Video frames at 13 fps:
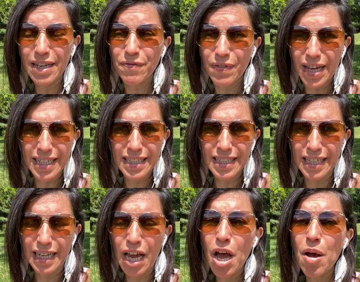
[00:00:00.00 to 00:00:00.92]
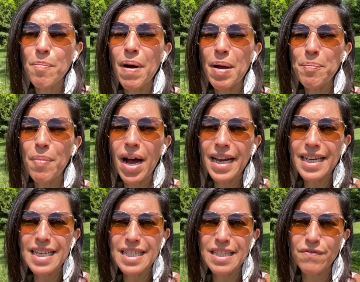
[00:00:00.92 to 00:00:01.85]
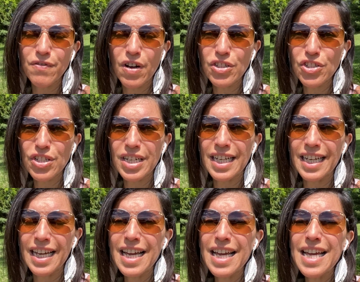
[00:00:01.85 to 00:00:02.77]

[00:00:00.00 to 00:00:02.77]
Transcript: If anything, my body is functioning